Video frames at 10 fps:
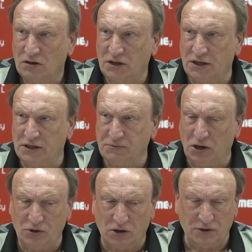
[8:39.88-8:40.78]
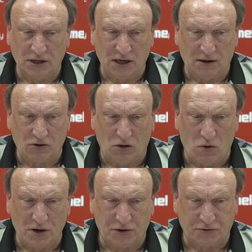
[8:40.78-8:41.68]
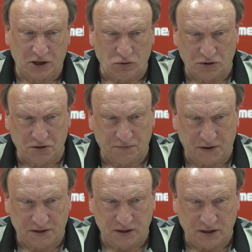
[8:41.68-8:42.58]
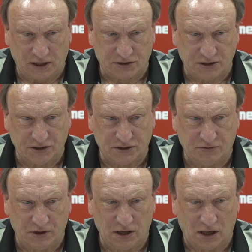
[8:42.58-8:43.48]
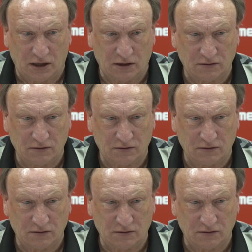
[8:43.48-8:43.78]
No, not really. I've got 1 3/4 feet in next season, really,